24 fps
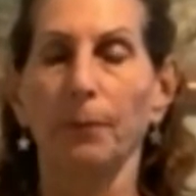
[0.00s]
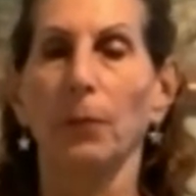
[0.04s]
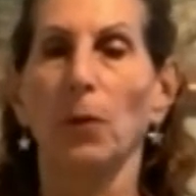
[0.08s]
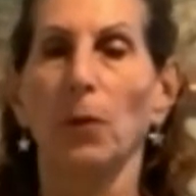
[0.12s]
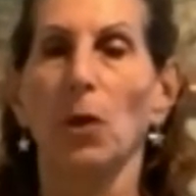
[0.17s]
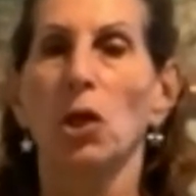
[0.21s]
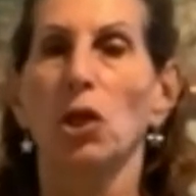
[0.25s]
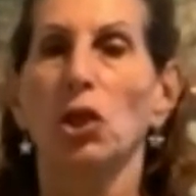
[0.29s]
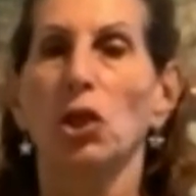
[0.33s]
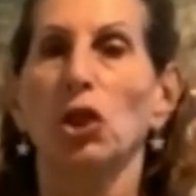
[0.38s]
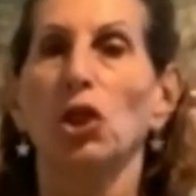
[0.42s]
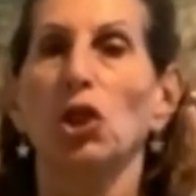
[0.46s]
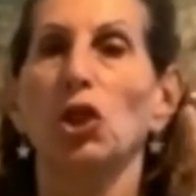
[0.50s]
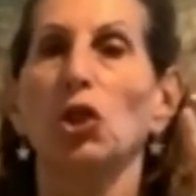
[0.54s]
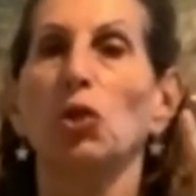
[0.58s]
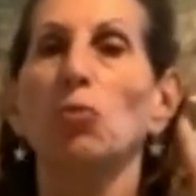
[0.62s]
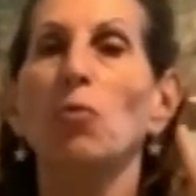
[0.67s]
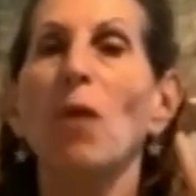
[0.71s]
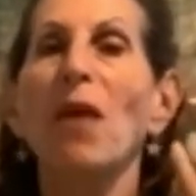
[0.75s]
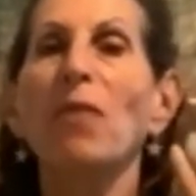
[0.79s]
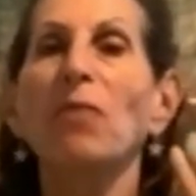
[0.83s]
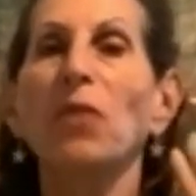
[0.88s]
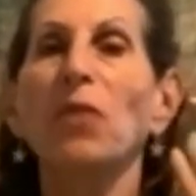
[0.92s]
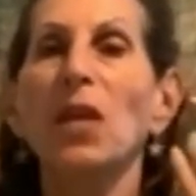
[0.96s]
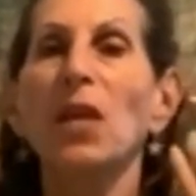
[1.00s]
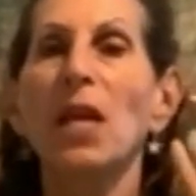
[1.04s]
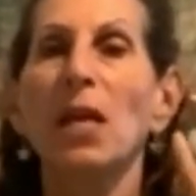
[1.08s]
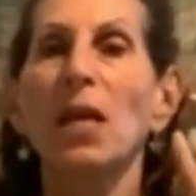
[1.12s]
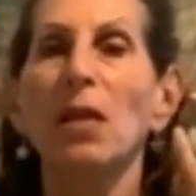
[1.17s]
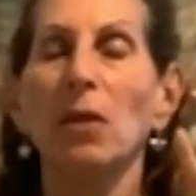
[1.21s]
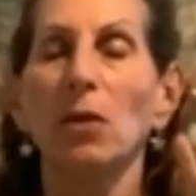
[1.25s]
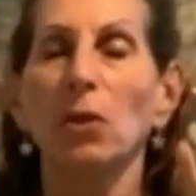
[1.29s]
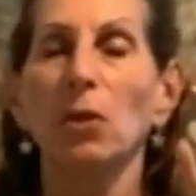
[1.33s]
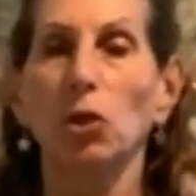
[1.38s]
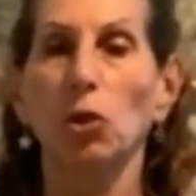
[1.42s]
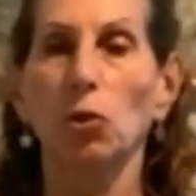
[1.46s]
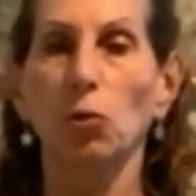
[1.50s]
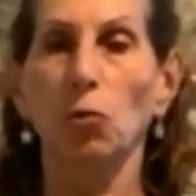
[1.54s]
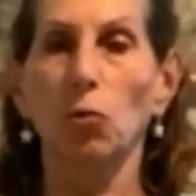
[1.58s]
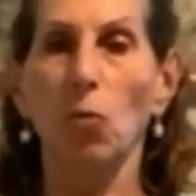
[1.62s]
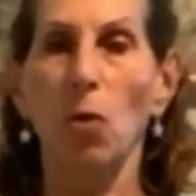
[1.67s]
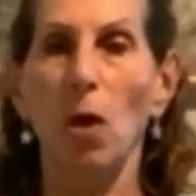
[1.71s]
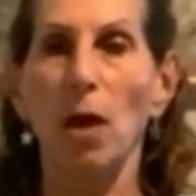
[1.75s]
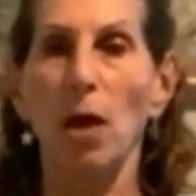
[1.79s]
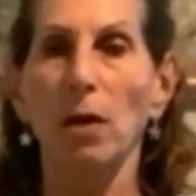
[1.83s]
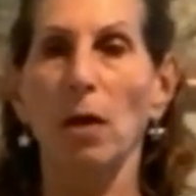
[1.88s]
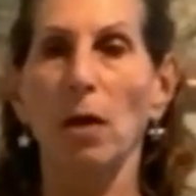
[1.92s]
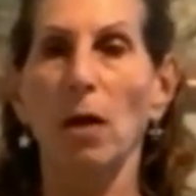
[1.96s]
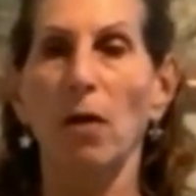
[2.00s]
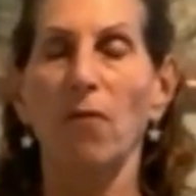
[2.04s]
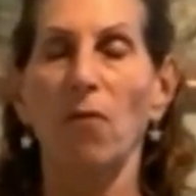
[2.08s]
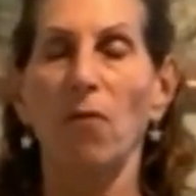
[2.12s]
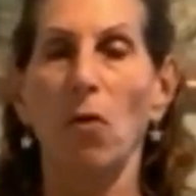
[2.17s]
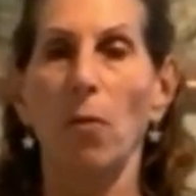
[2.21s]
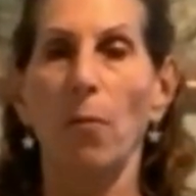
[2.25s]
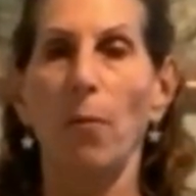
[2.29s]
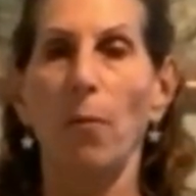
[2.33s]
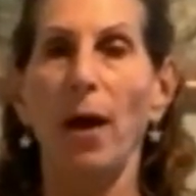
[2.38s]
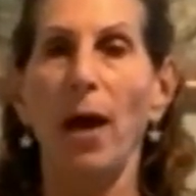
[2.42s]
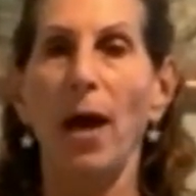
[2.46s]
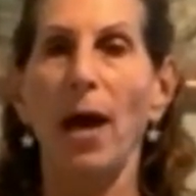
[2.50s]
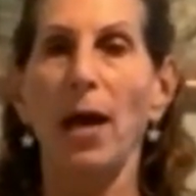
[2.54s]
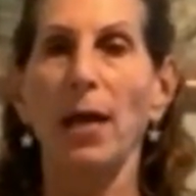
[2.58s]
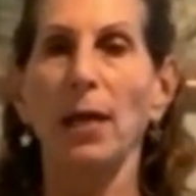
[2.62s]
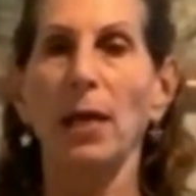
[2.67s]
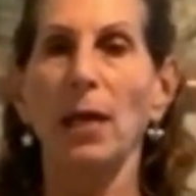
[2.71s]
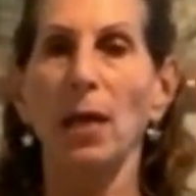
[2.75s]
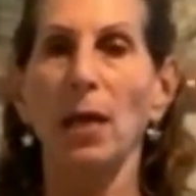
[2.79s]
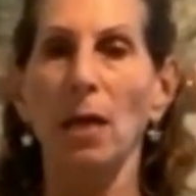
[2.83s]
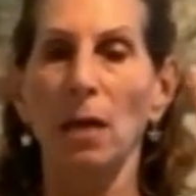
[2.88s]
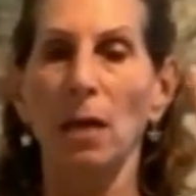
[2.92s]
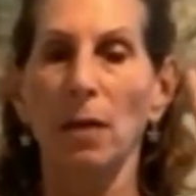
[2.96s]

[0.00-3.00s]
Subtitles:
strengthening the trunk of our body.